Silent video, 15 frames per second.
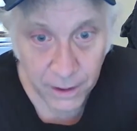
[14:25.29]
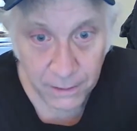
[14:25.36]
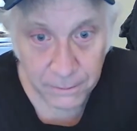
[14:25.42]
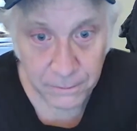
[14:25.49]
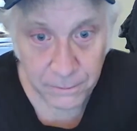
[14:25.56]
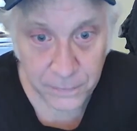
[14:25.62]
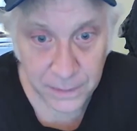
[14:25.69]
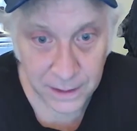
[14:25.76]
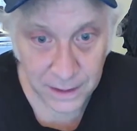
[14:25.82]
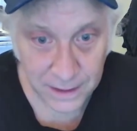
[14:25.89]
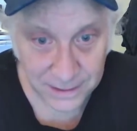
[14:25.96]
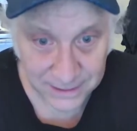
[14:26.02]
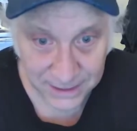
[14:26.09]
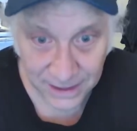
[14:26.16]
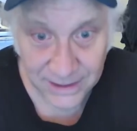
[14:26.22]
But
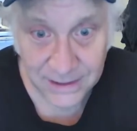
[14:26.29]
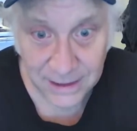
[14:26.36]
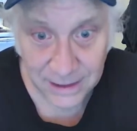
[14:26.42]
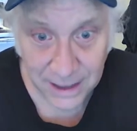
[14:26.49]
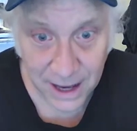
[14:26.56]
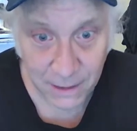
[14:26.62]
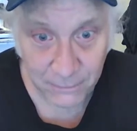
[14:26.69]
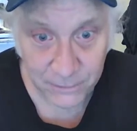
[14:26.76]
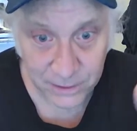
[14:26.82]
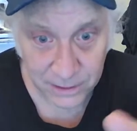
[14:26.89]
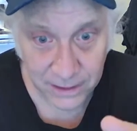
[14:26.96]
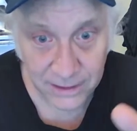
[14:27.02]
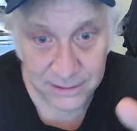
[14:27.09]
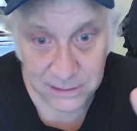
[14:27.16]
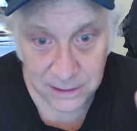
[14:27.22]
it did
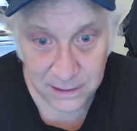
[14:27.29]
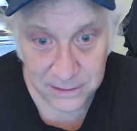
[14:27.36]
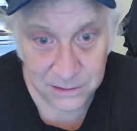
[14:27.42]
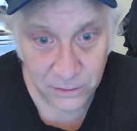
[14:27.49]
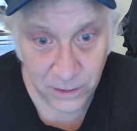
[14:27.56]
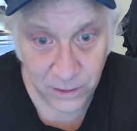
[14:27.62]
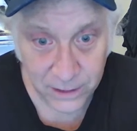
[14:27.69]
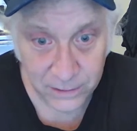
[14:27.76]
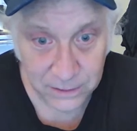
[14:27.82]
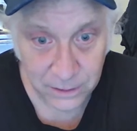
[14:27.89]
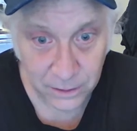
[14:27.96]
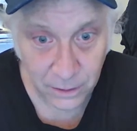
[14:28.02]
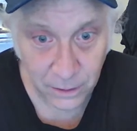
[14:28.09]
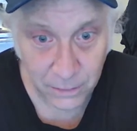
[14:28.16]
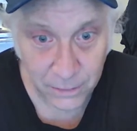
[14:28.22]
collapse, and that says a
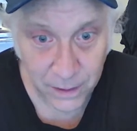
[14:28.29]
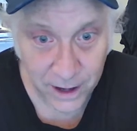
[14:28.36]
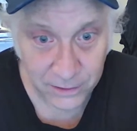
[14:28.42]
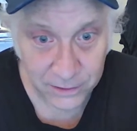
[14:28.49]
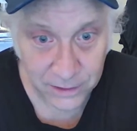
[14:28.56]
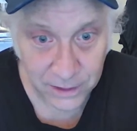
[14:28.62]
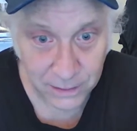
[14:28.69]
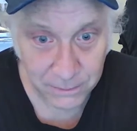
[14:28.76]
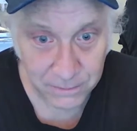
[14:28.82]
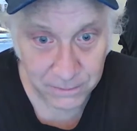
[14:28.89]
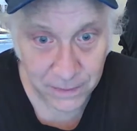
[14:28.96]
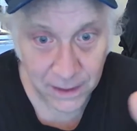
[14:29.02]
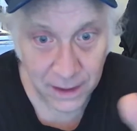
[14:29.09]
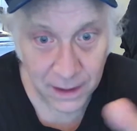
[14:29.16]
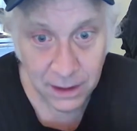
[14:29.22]
great deal about
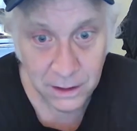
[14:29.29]
them.